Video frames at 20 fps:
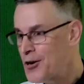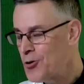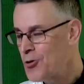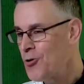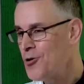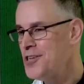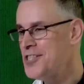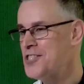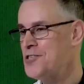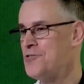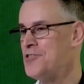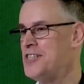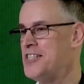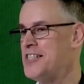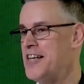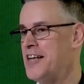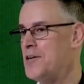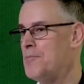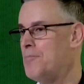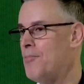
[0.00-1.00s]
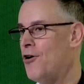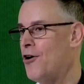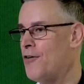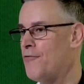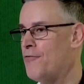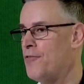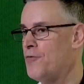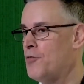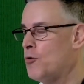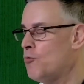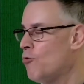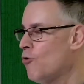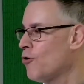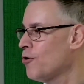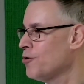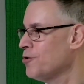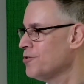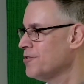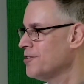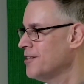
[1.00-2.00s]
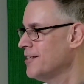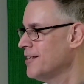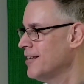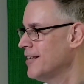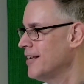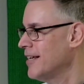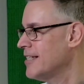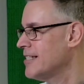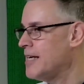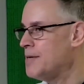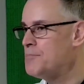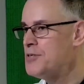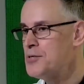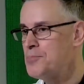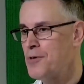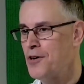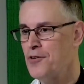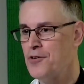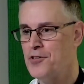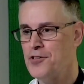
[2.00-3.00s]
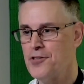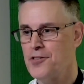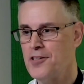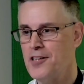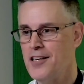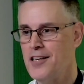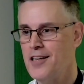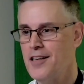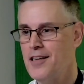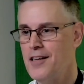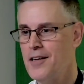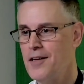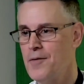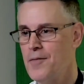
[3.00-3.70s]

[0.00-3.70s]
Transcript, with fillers: The cloister is set apart from the world, except spiritually.